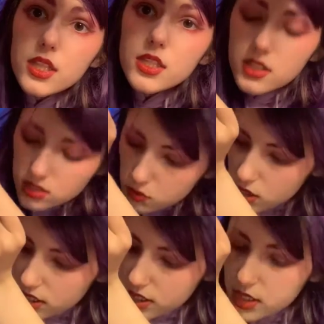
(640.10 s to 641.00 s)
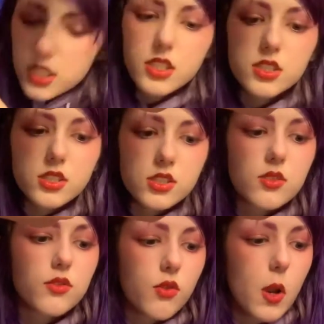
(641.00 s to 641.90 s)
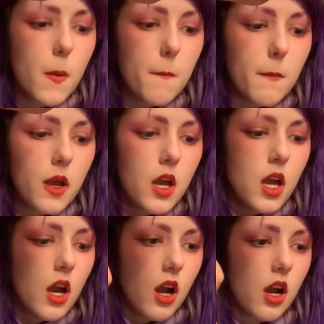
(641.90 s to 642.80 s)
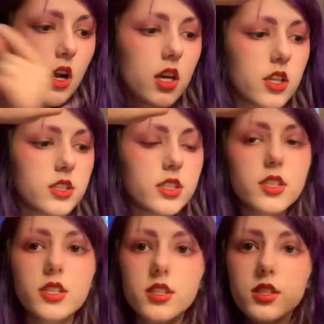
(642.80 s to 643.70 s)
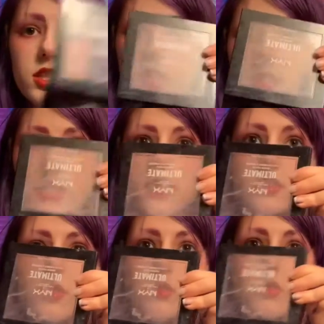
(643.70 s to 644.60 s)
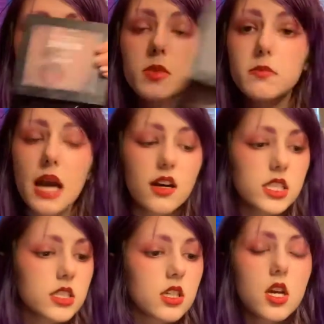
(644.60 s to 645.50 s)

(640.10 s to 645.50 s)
This one is from the NYX Ultimate palette.